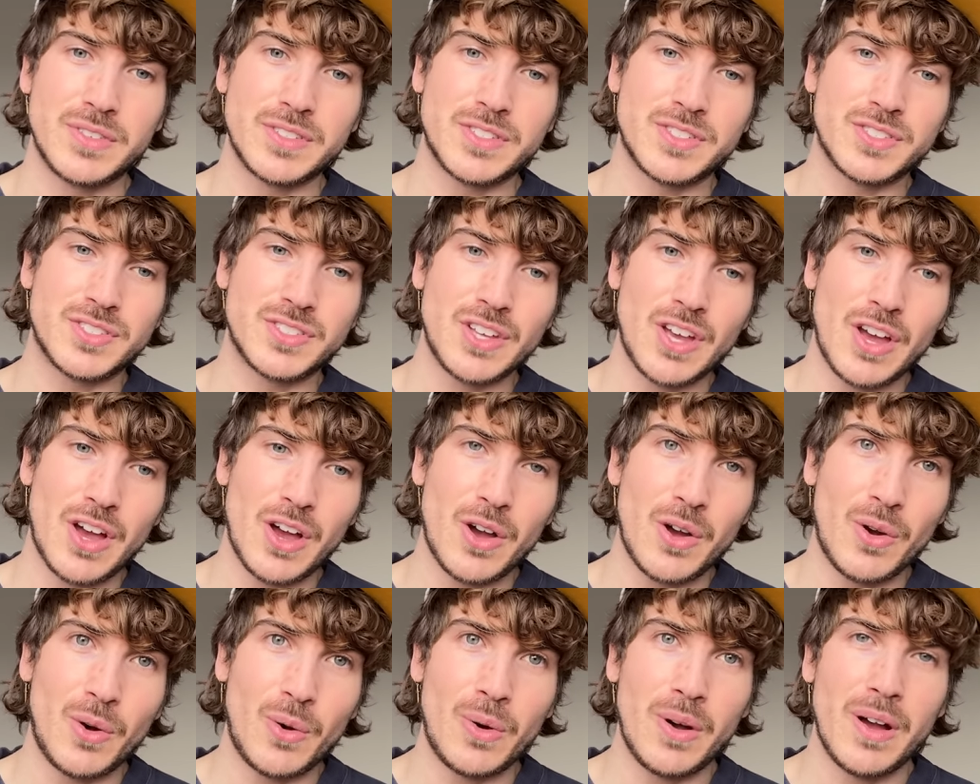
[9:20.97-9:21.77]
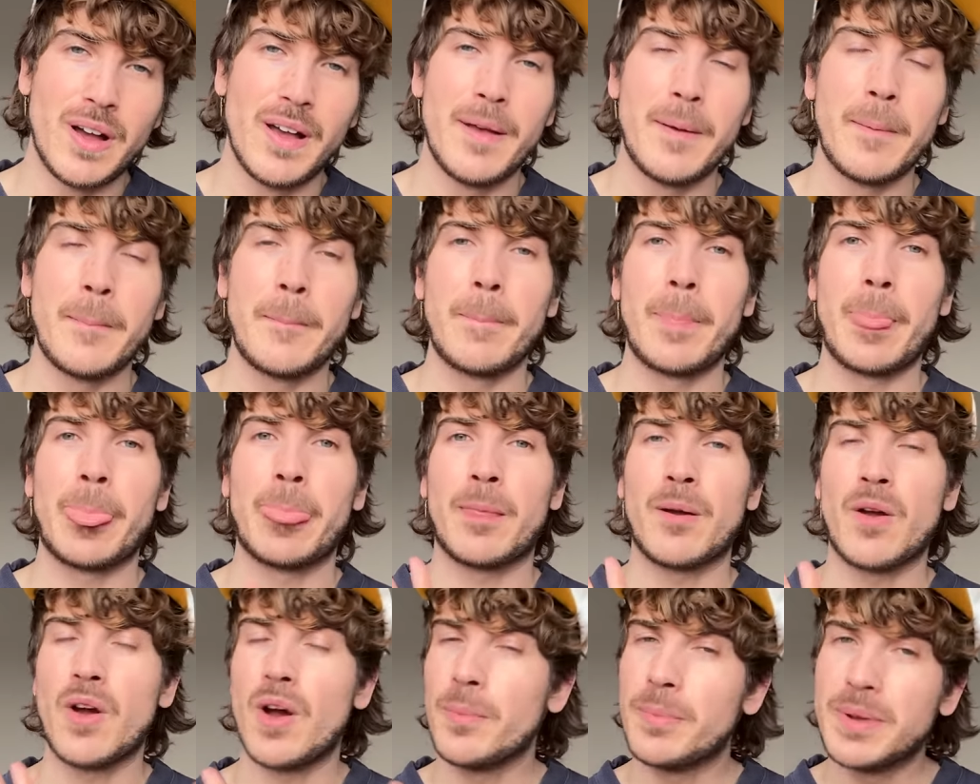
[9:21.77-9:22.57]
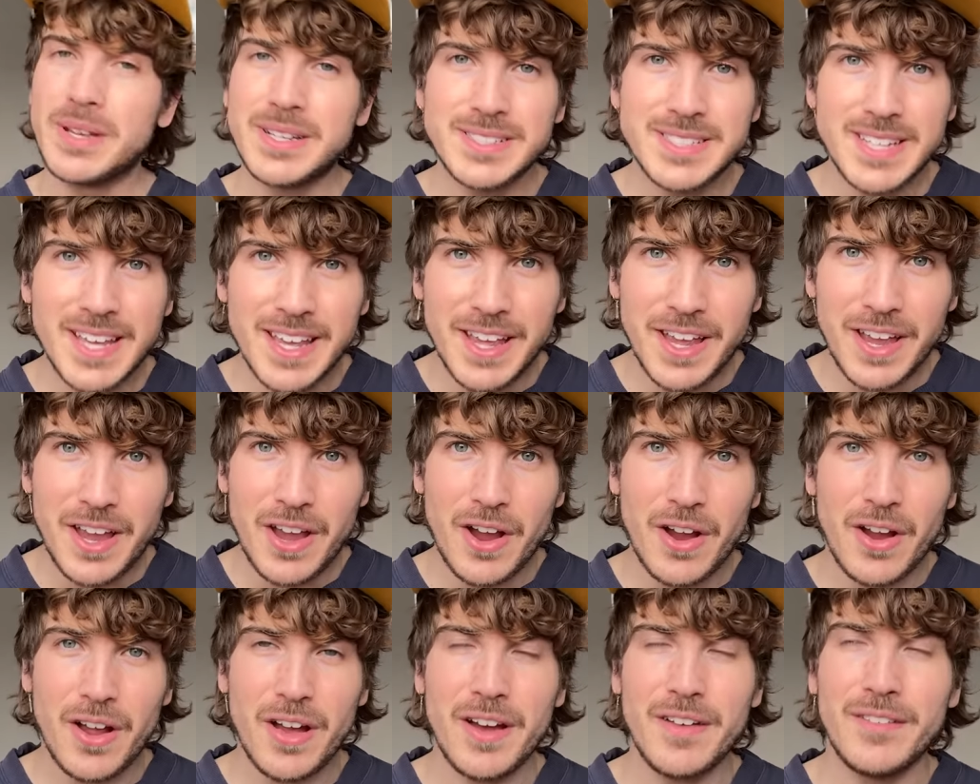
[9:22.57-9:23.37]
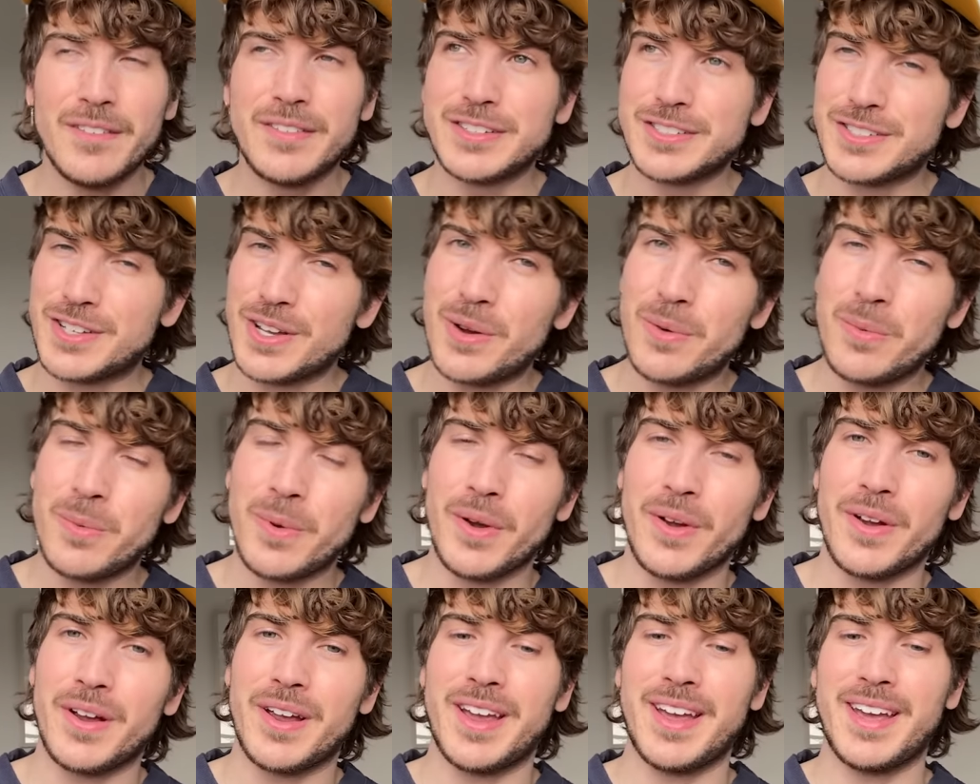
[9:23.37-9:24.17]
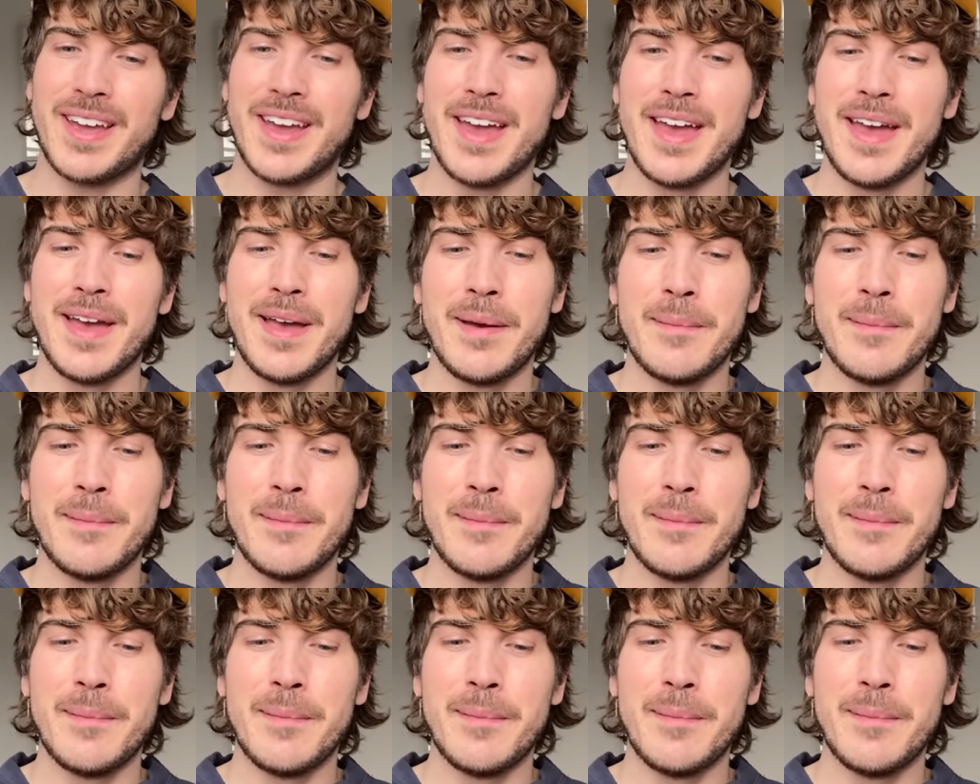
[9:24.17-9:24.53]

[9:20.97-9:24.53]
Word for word: So they're all being taken care of, don't worry.